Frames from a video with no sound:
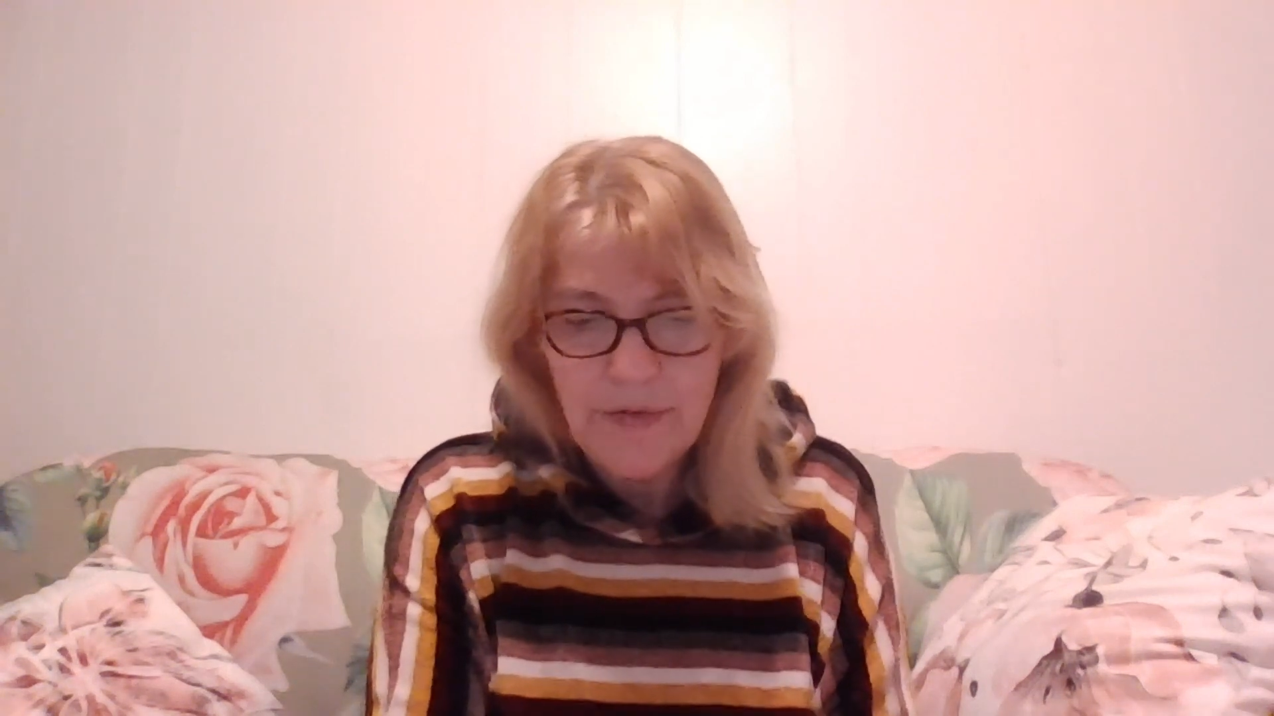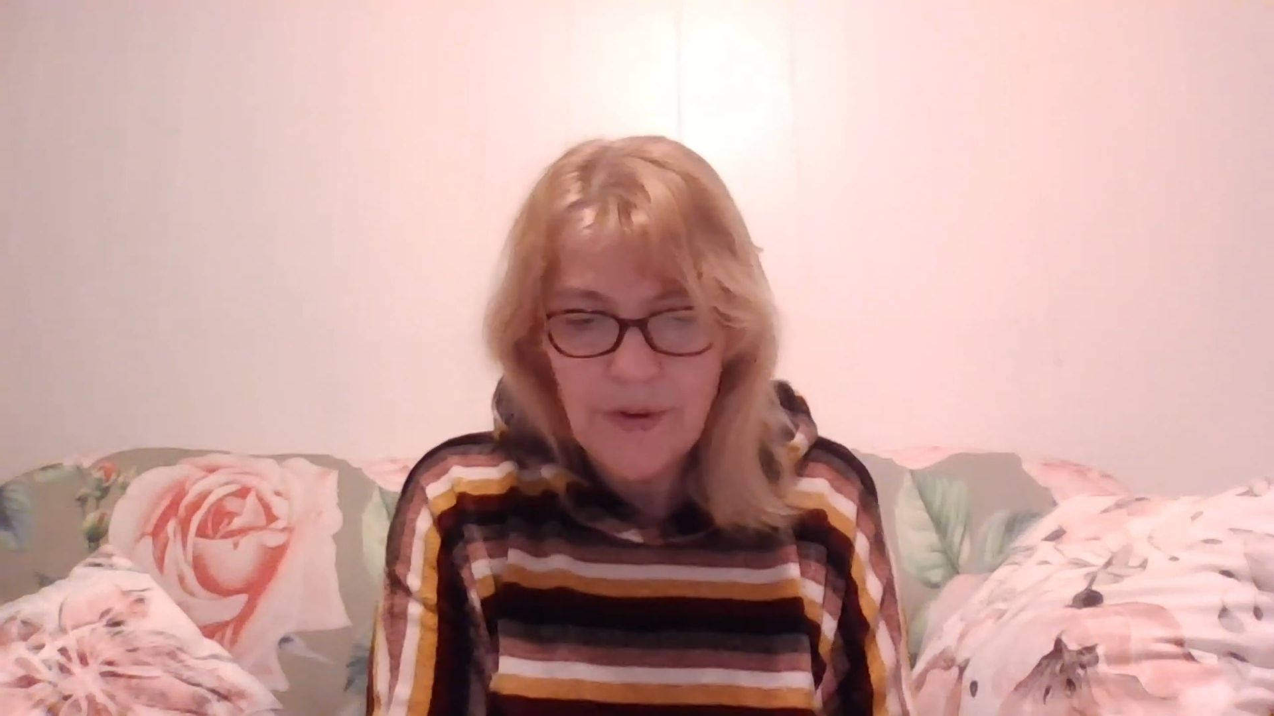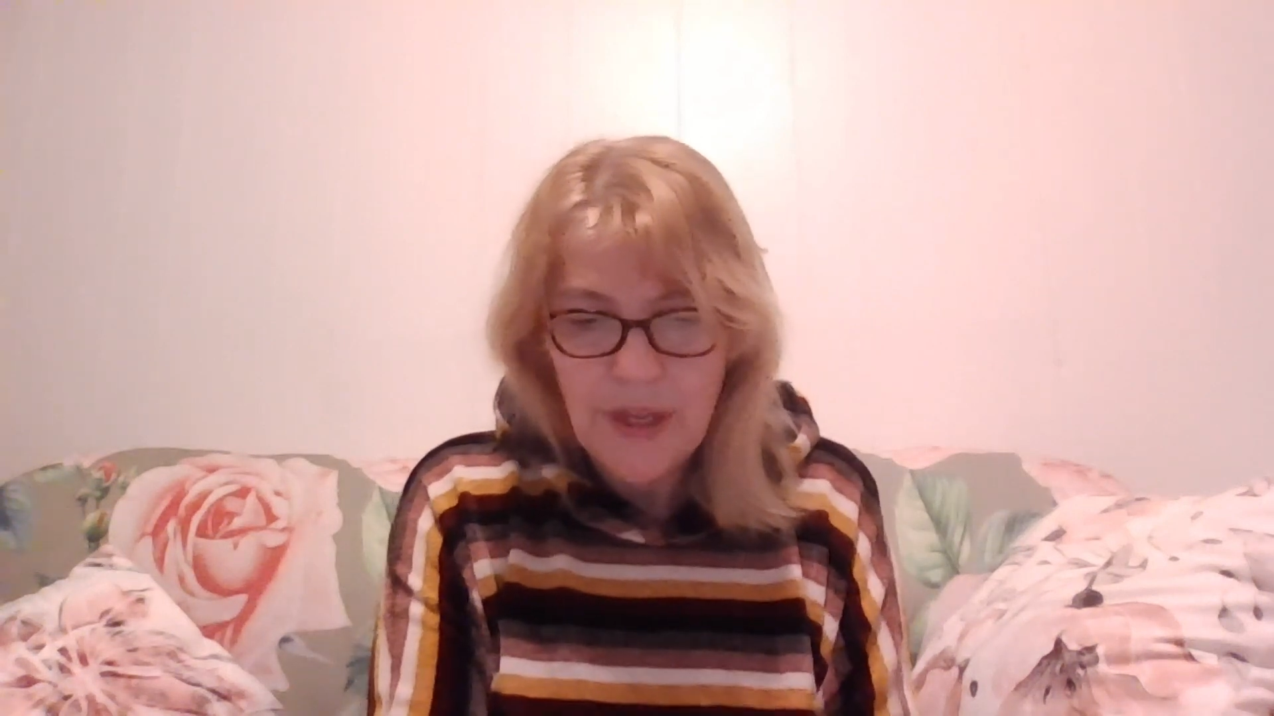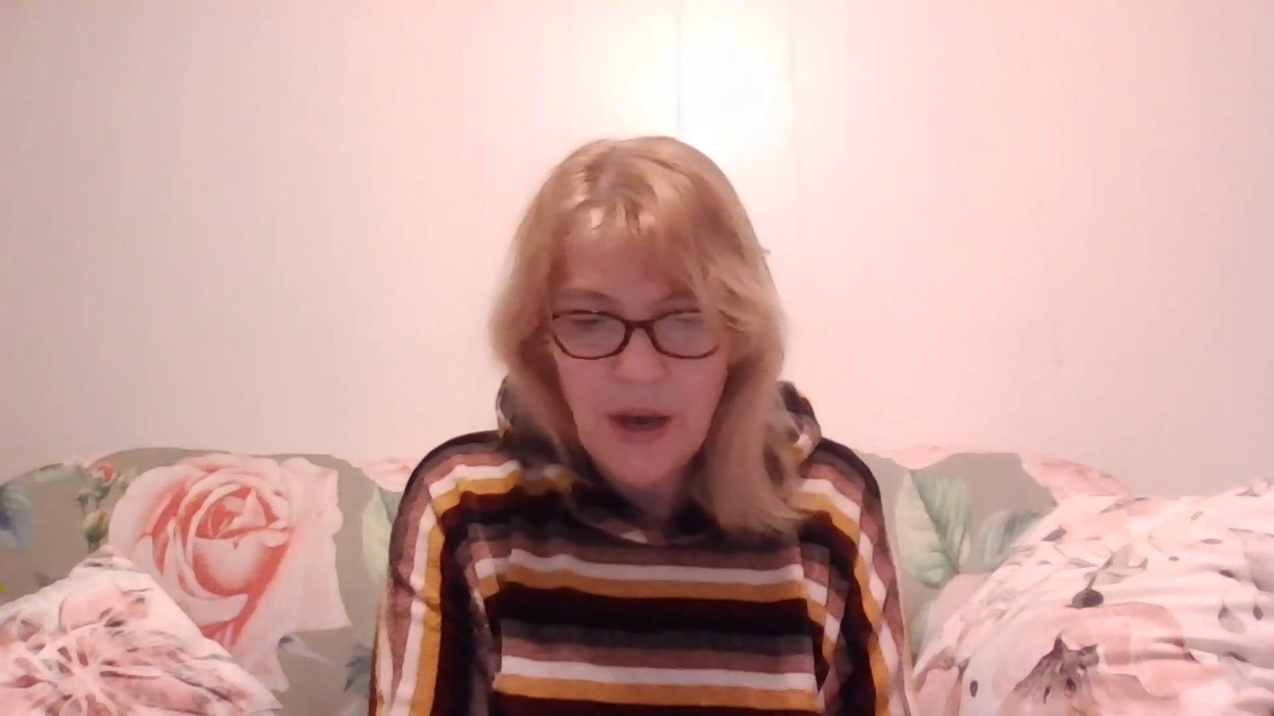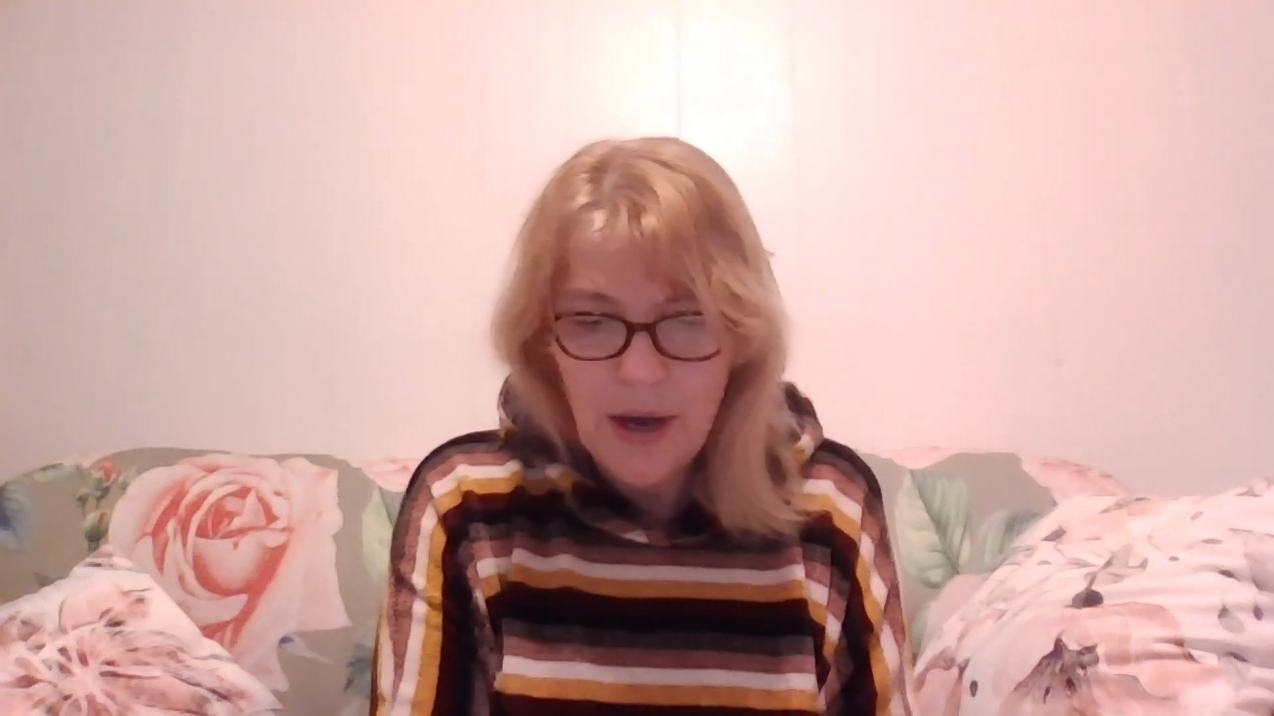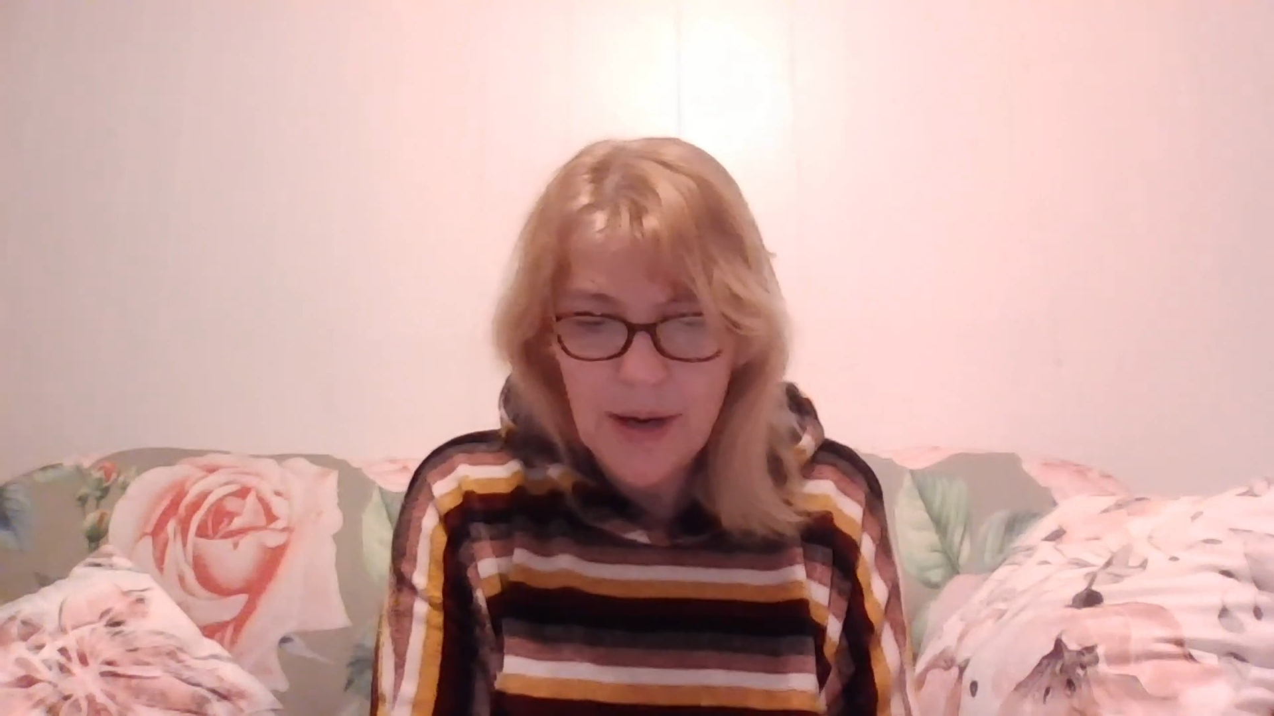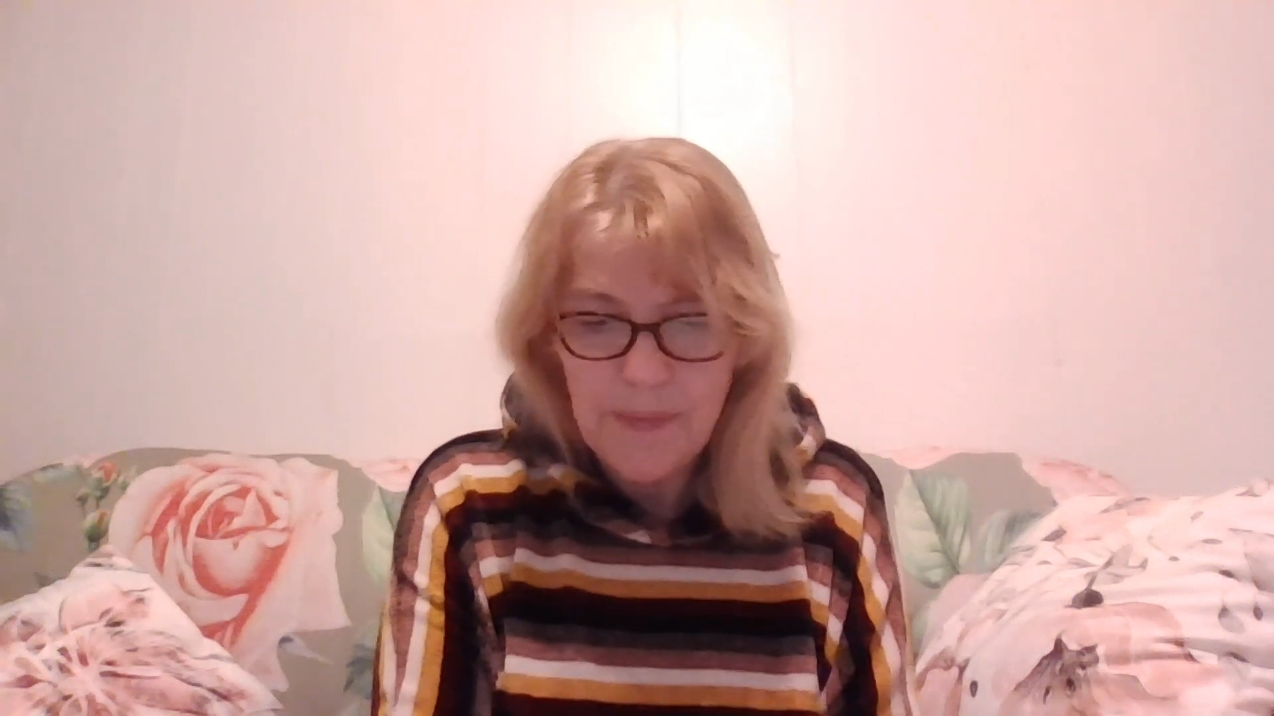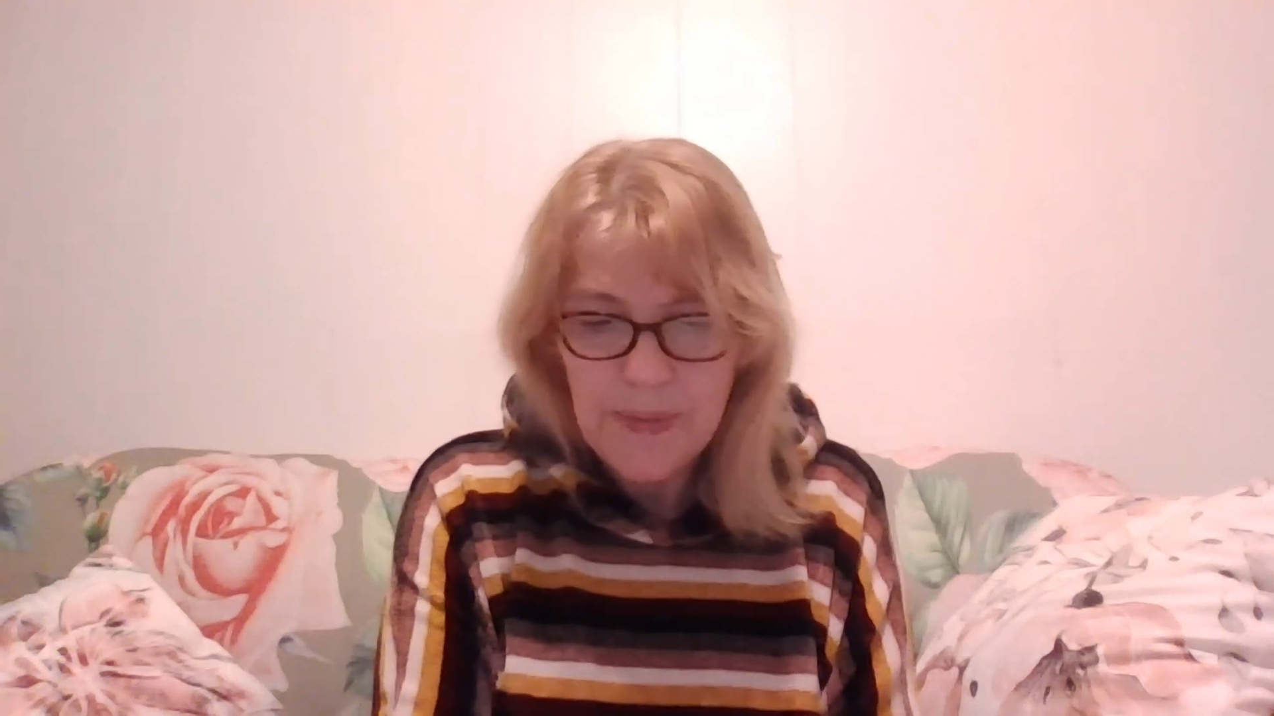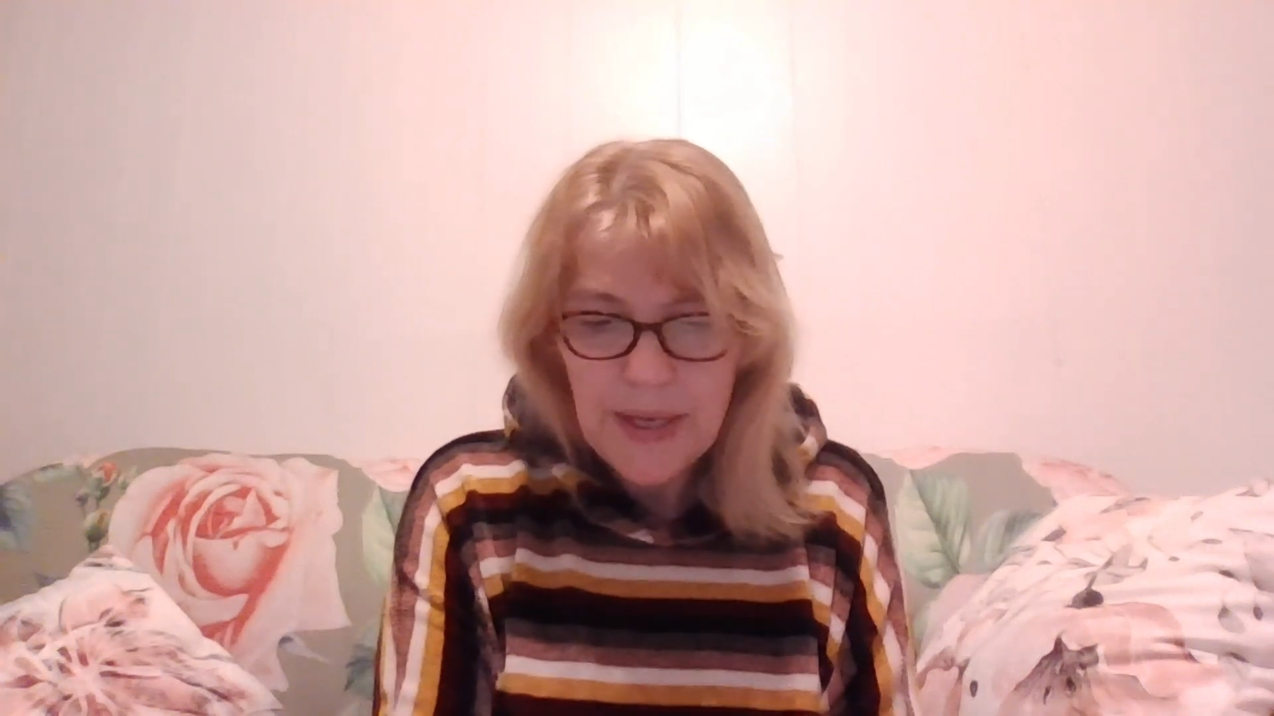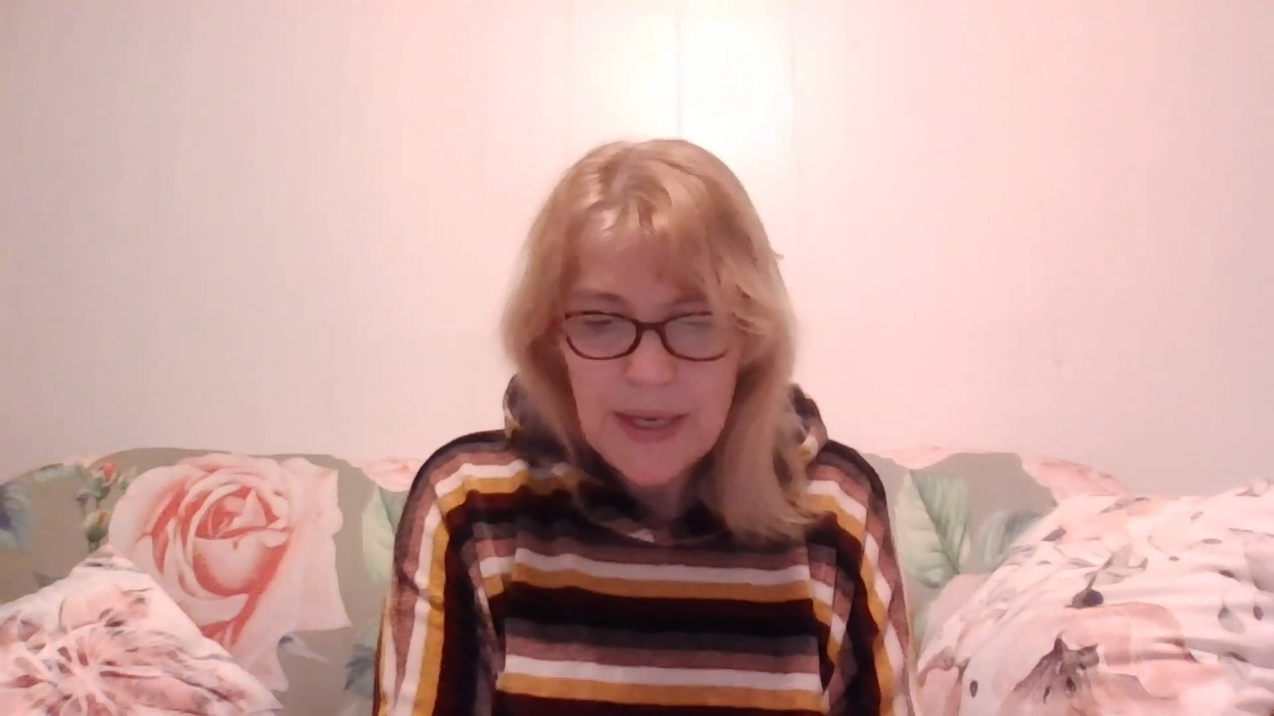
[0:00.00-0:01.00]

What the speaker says: for the autumn.